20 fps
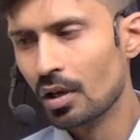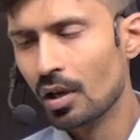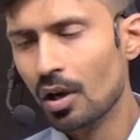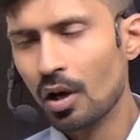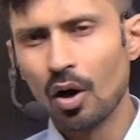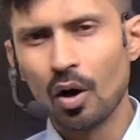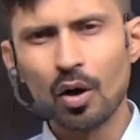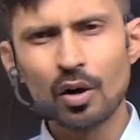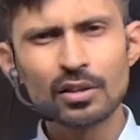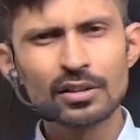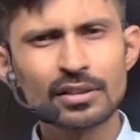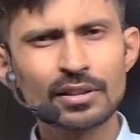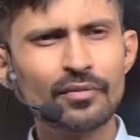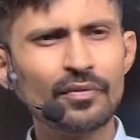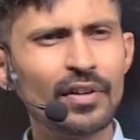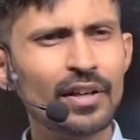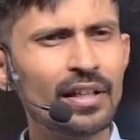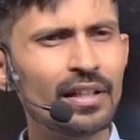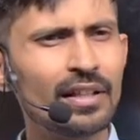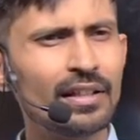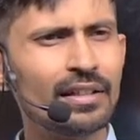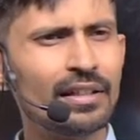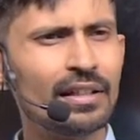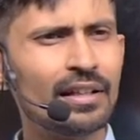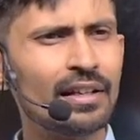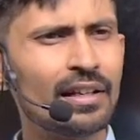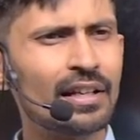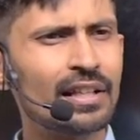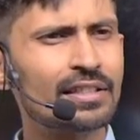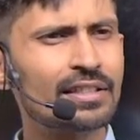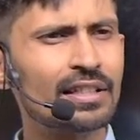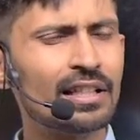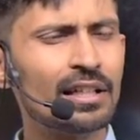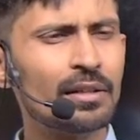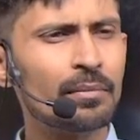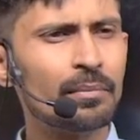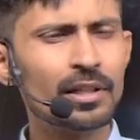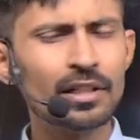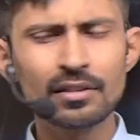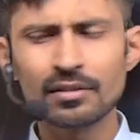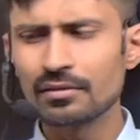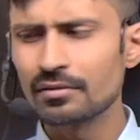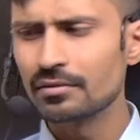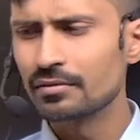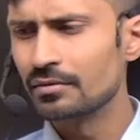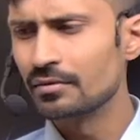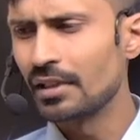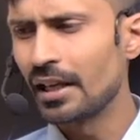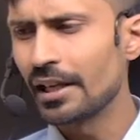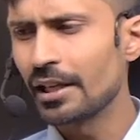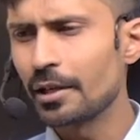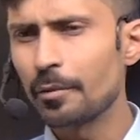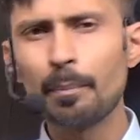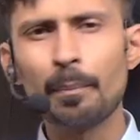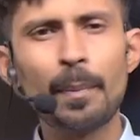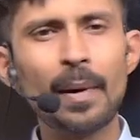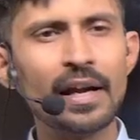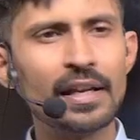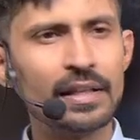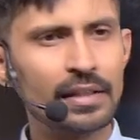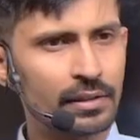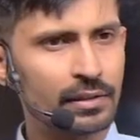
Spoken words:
Or some very irrational number like pi.